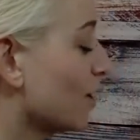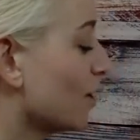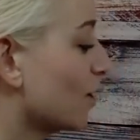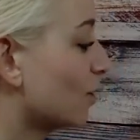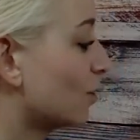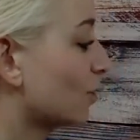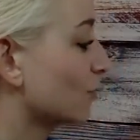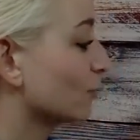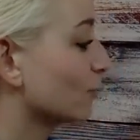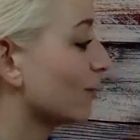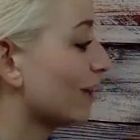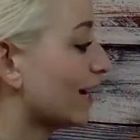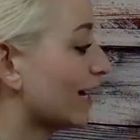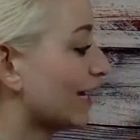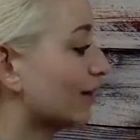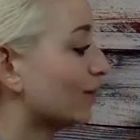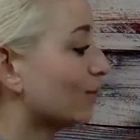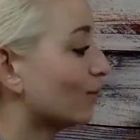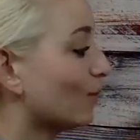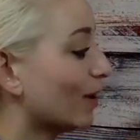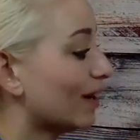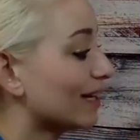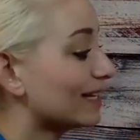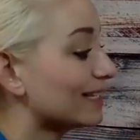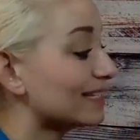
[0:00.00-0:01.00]
All right,
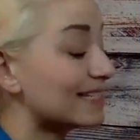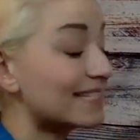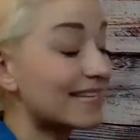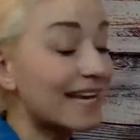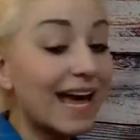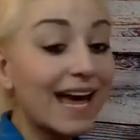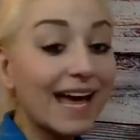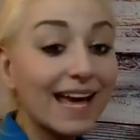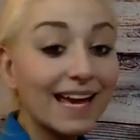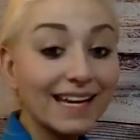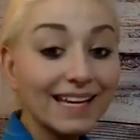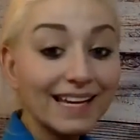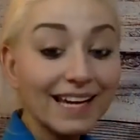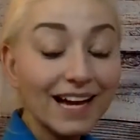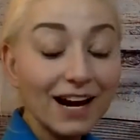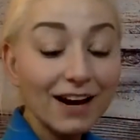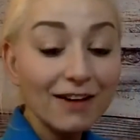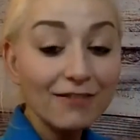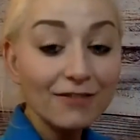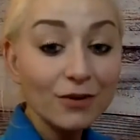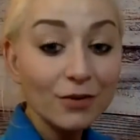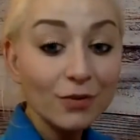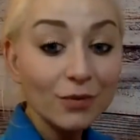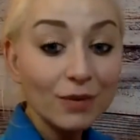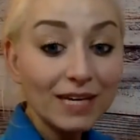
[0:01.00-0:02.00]
what day
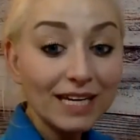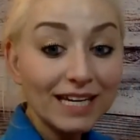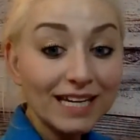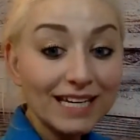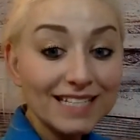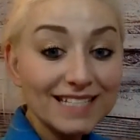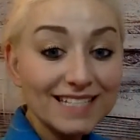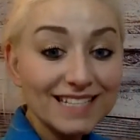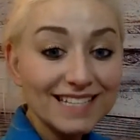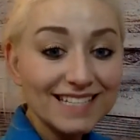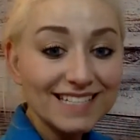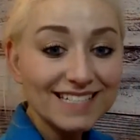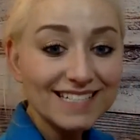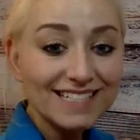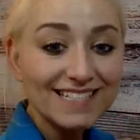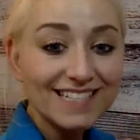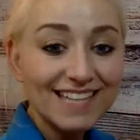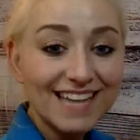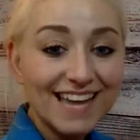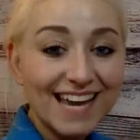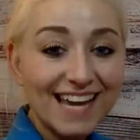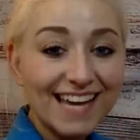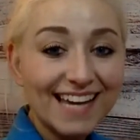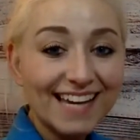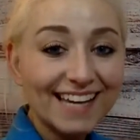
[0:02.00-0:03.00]
of the week is it
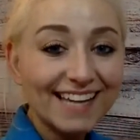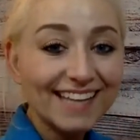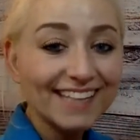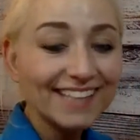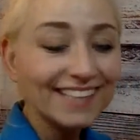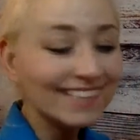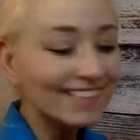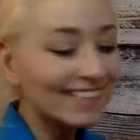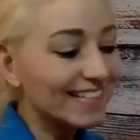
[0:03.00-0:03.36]
today?